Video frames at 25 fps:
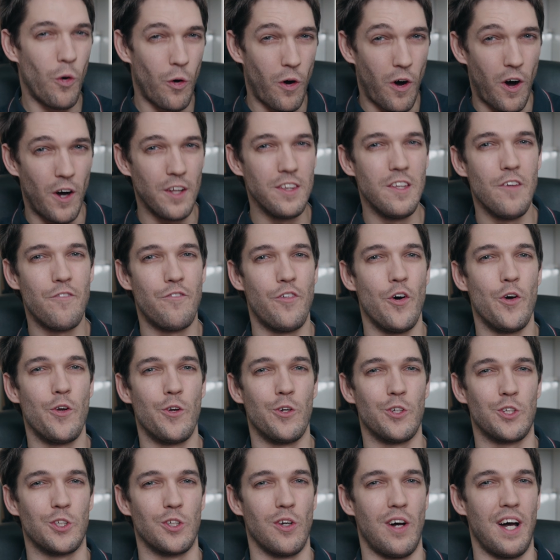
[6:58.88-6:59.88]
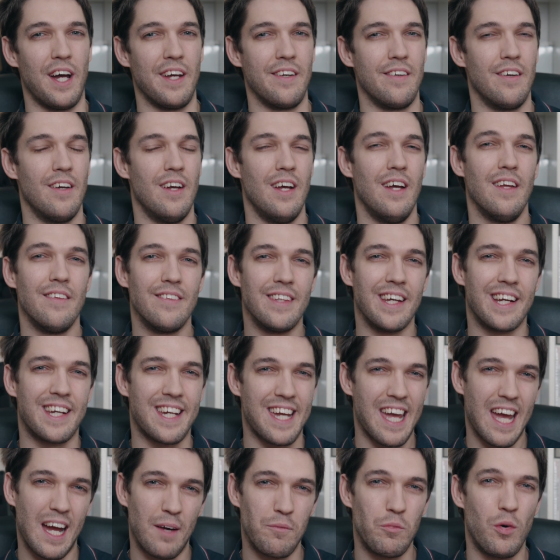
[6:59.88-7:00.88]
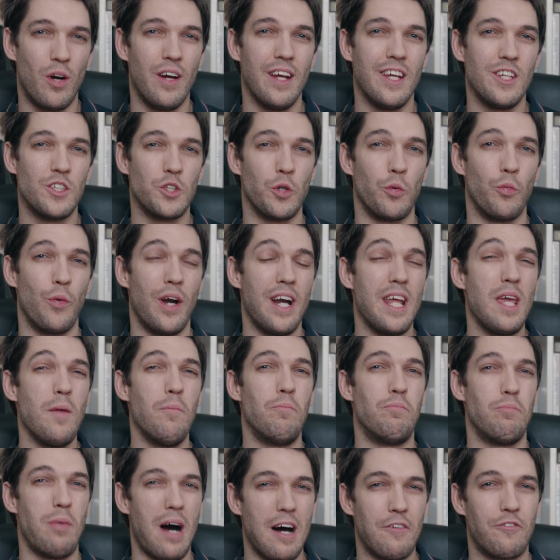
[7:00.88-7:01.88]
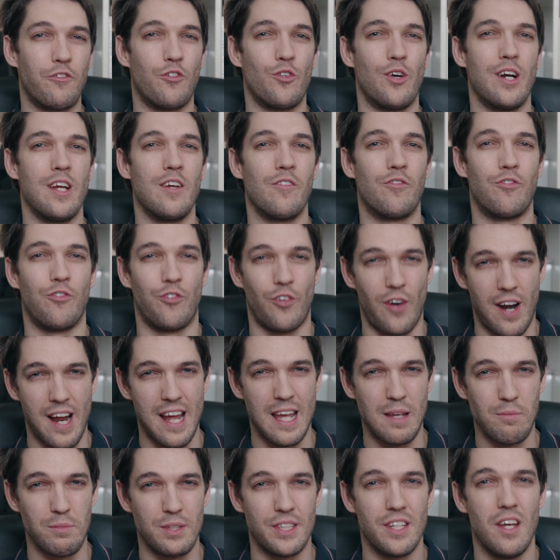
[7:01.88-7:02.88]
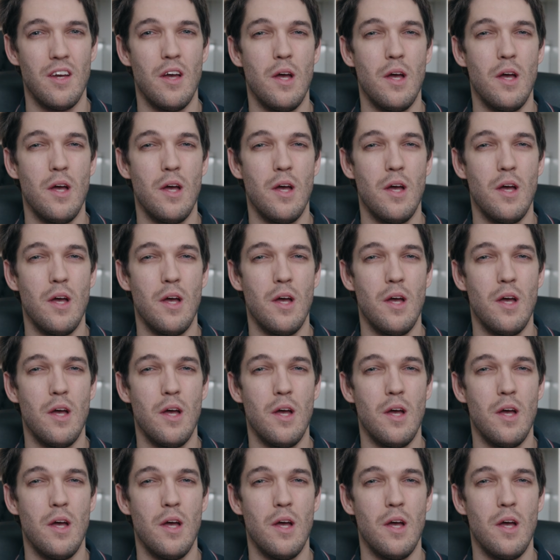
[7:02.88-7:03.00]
On the photo side, the camera is already buffering frames